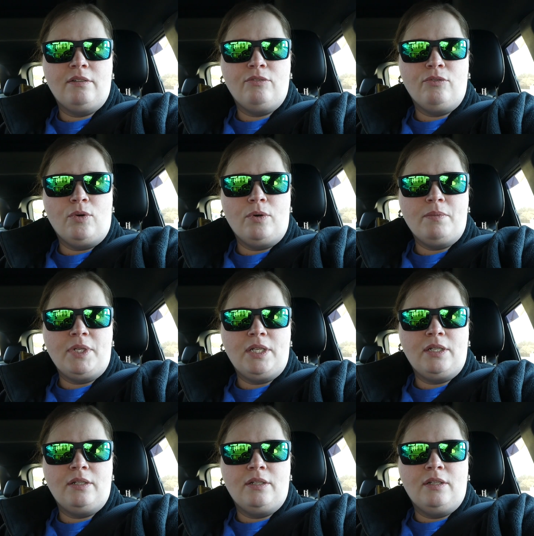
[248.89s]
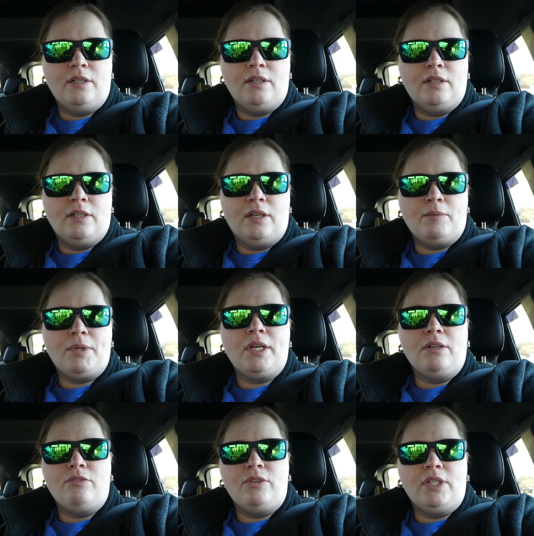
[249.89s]
for me. I'm
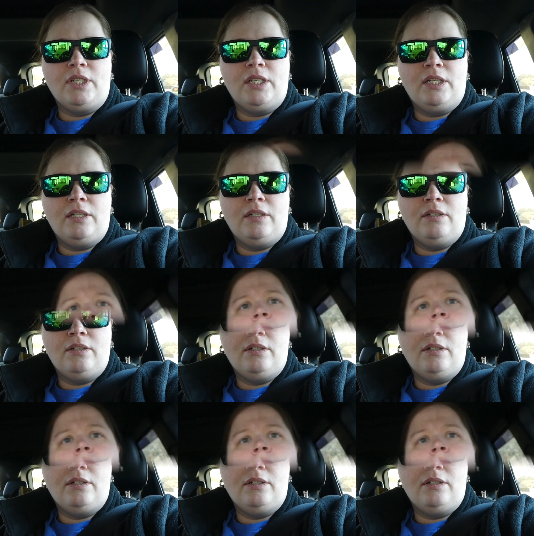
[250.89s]
kind of finicky.